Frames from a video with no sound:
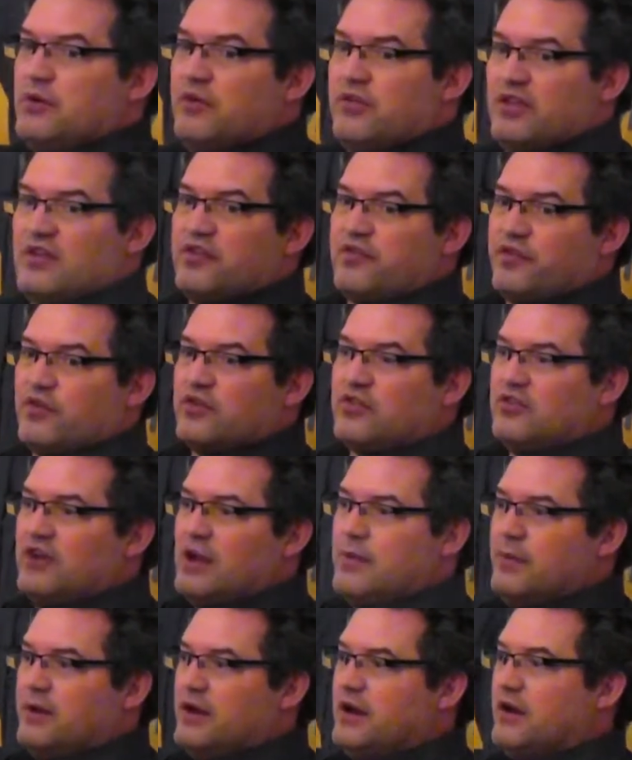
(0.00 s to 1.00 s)
with this first
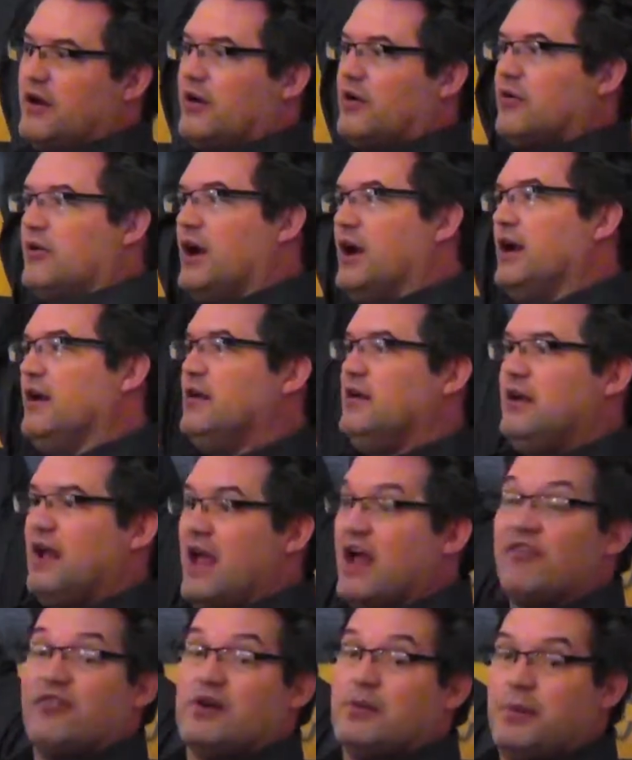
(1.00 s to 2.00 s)
statement here, right?
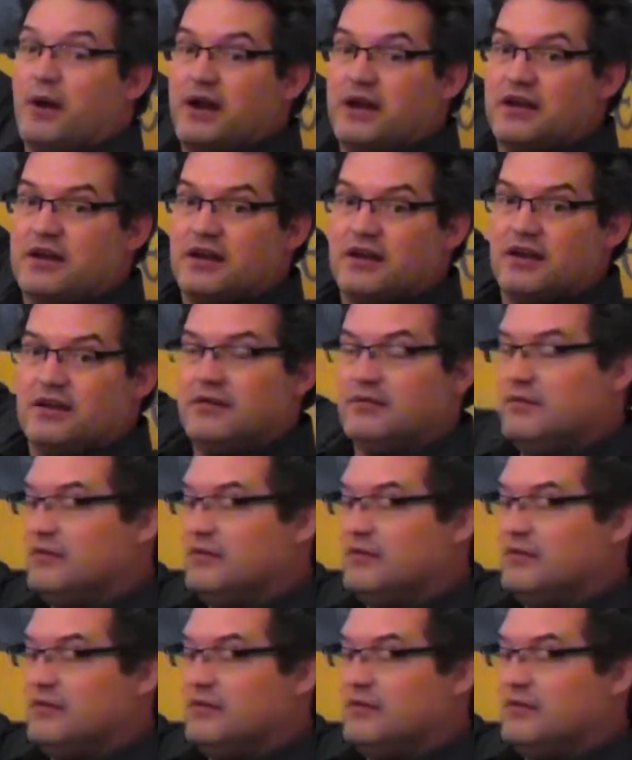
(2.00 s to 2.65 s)
Everybody did.